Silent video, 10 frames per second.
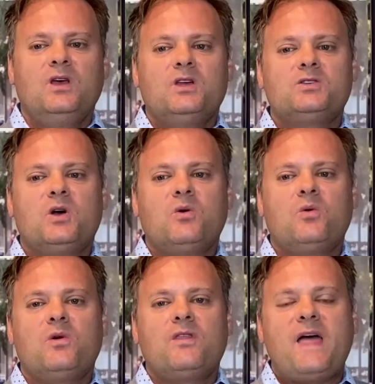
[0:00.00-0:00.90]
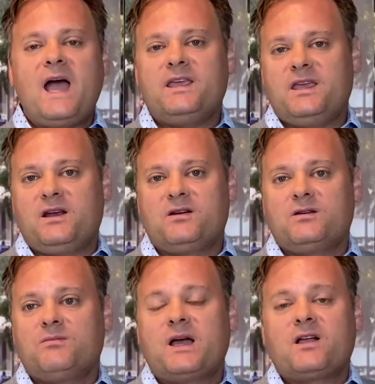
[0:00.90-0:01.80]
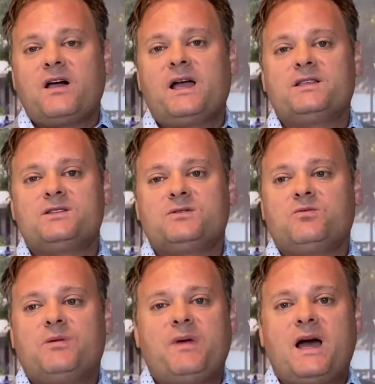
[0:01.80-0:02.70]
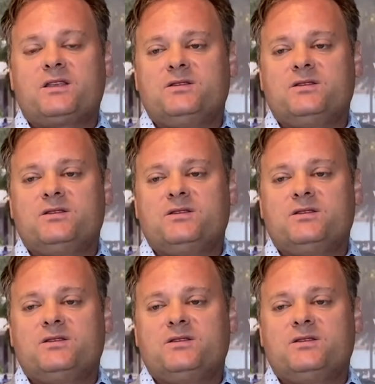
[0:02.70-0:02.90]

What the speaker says: So that year, my clients went back